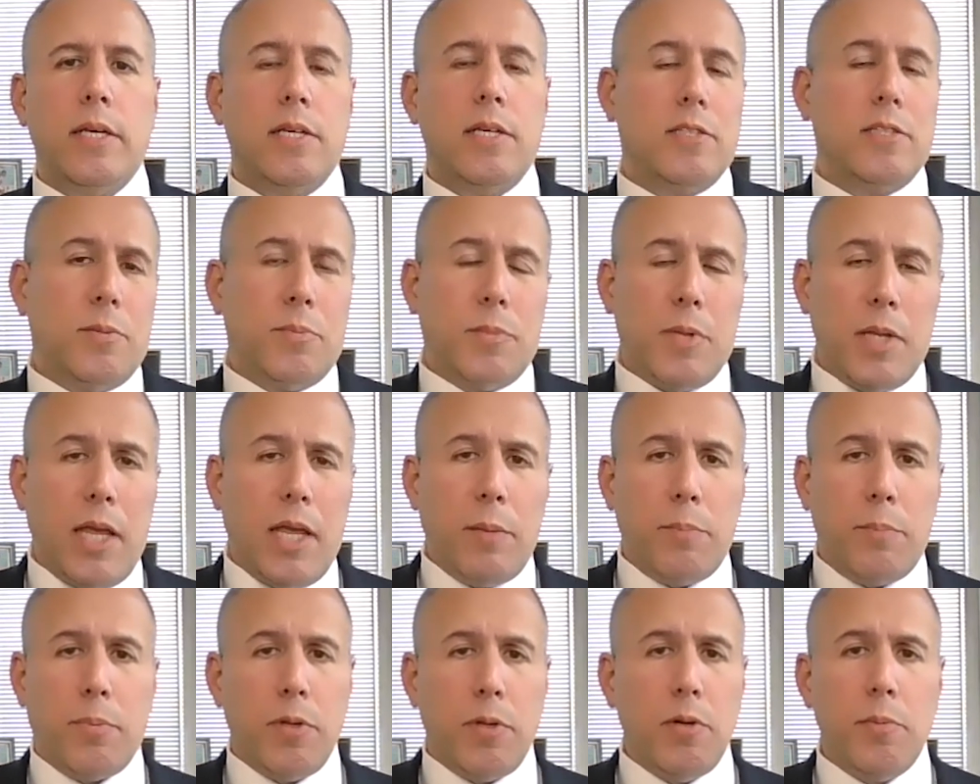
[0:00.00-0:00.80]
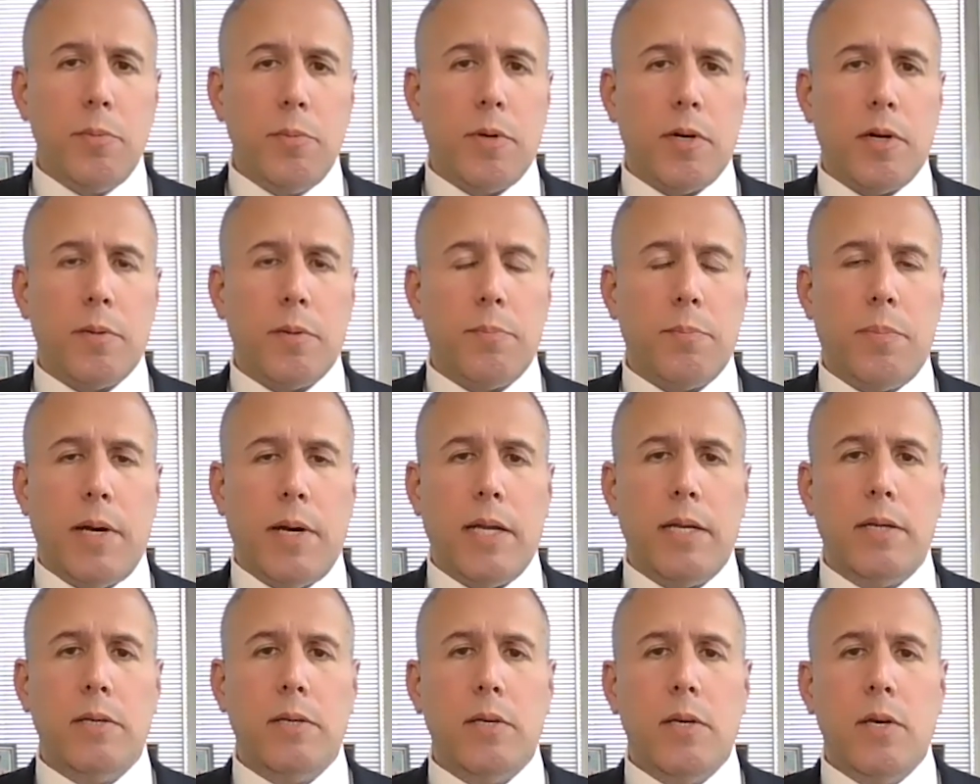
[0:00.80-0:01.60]
So I'm a late bloomer,
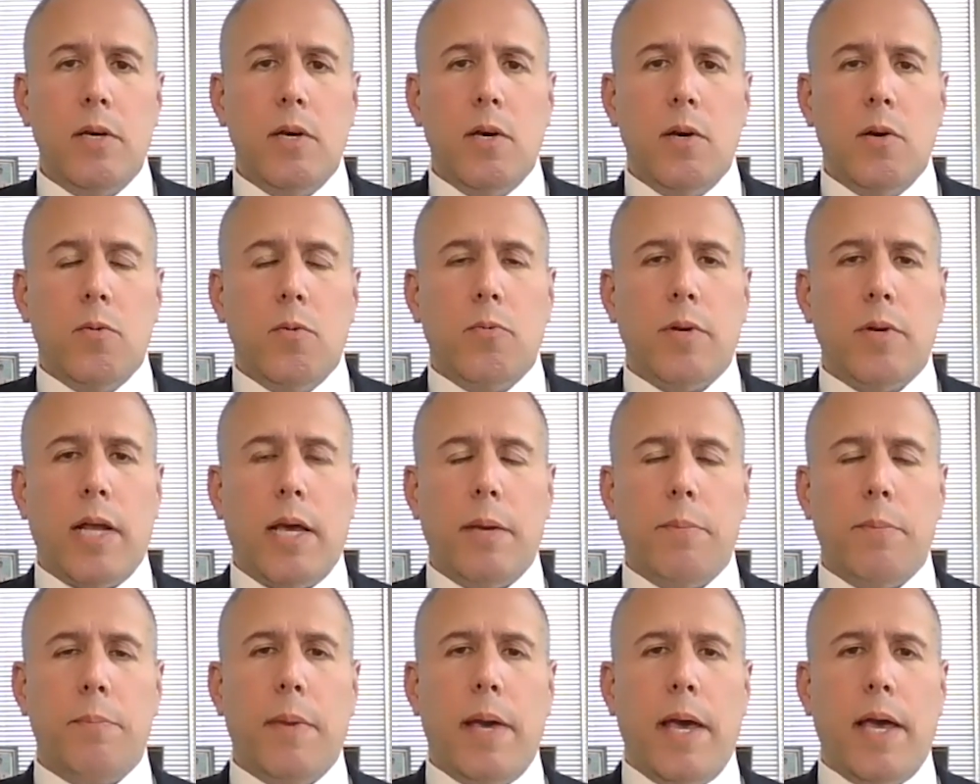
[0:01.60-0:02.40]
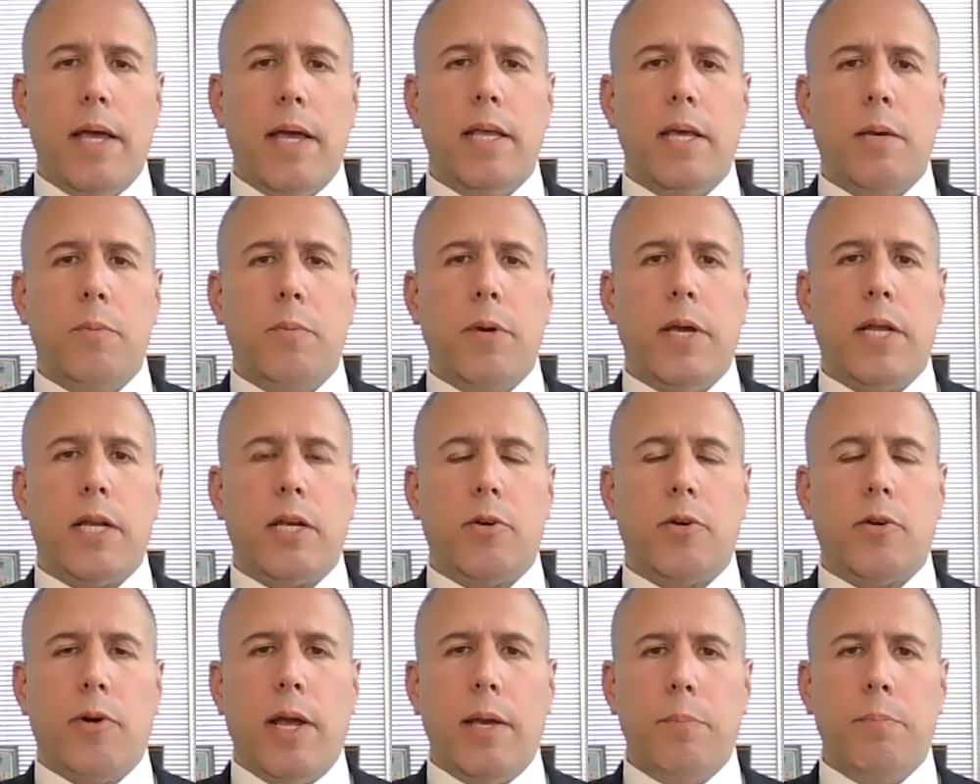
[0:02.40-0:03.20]
but when I met him, we had a
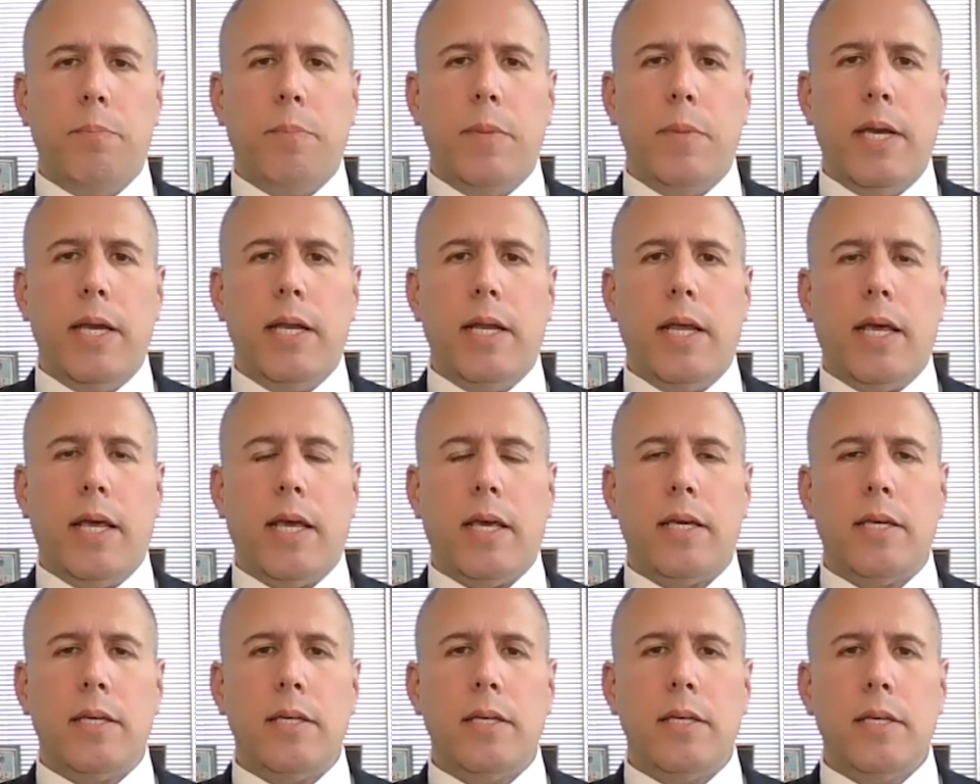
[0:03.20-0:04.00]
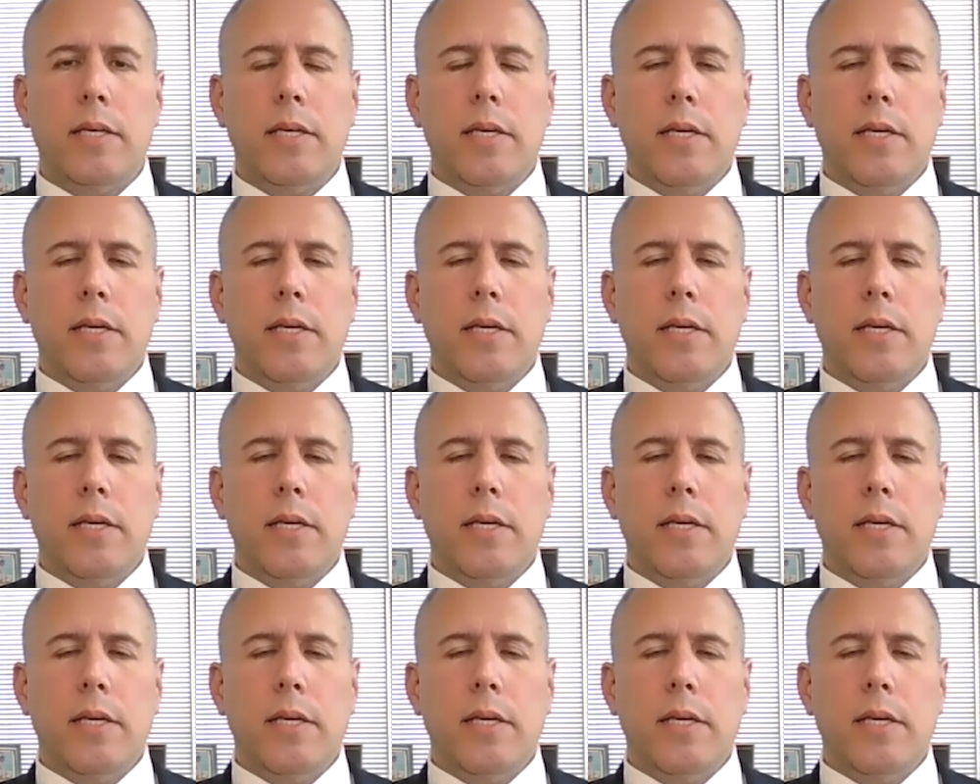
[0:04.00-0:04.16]
great meeting.